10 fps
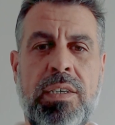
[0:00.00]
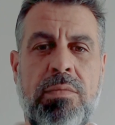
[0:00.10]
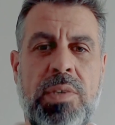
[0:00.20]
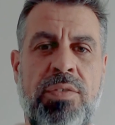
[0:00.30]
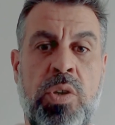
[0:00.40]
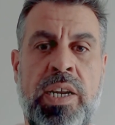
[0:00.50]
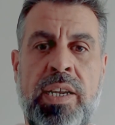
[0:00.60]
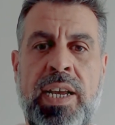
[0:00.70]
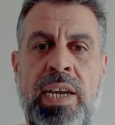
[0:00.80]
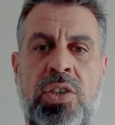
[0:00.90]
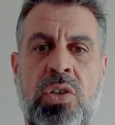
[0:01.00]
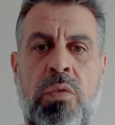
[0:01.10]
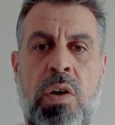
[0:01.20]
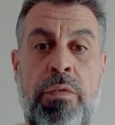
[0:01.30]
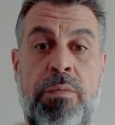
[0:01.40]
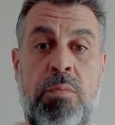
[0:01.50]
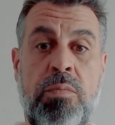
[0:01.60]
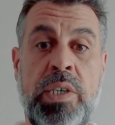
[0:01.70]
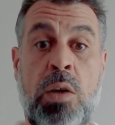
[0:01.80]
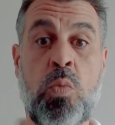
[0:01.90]
gives you an indication of
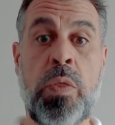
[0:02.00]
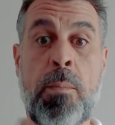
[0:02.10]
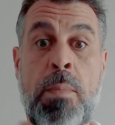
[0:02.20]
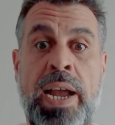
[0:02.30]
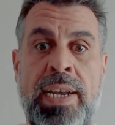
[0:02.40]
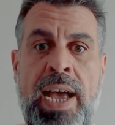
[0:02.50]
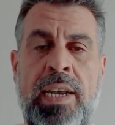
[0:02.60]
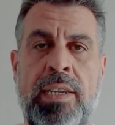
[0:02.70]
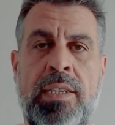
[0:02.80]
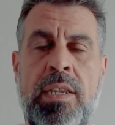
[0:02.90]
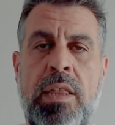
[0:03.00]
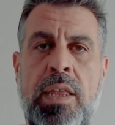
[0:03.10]
what the main analysts